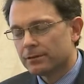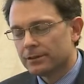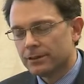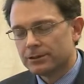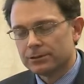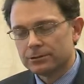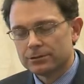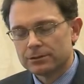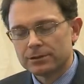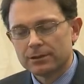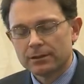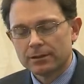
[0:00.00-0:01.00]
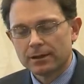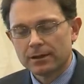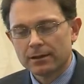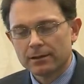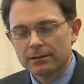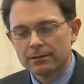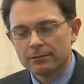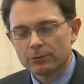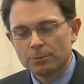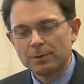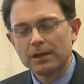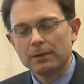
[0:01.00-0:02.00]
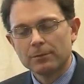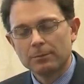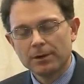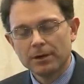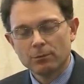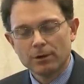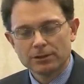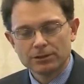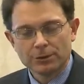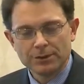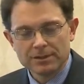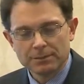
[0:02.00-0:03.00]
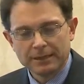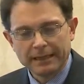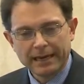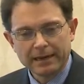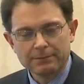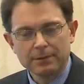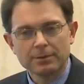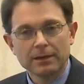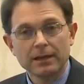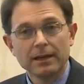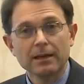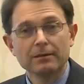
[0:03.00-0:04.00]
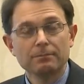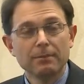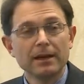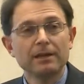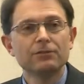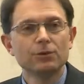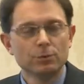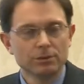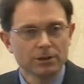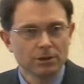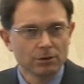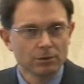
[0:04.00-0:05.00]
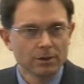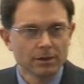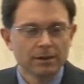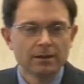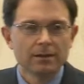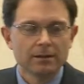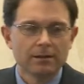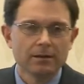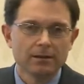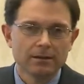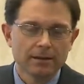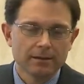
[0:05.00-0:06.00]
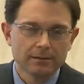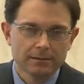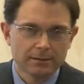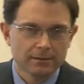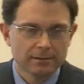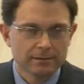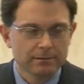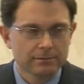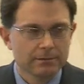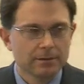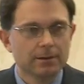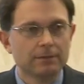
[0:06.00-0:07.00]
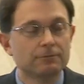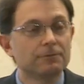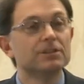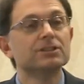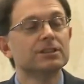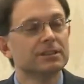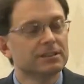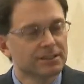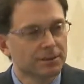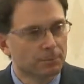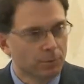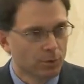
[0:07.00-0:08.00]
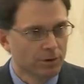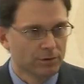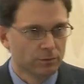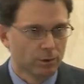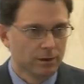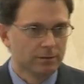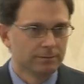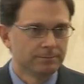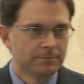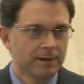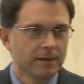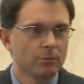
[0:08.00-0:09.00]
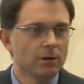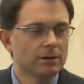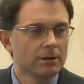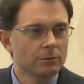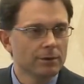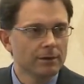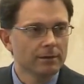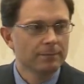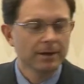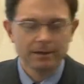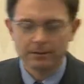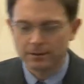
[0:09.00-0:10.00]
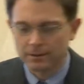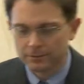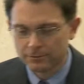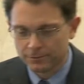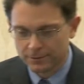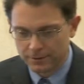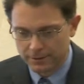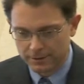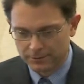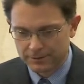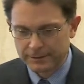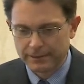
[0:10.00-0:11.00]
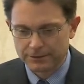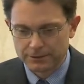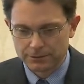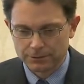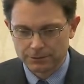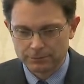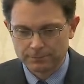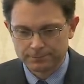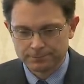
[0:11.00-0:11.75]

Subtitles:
tissues will become apparent when I show you some anatomy, but again, many of you will know that vision is an important one, and one that we pay a lot of attention to.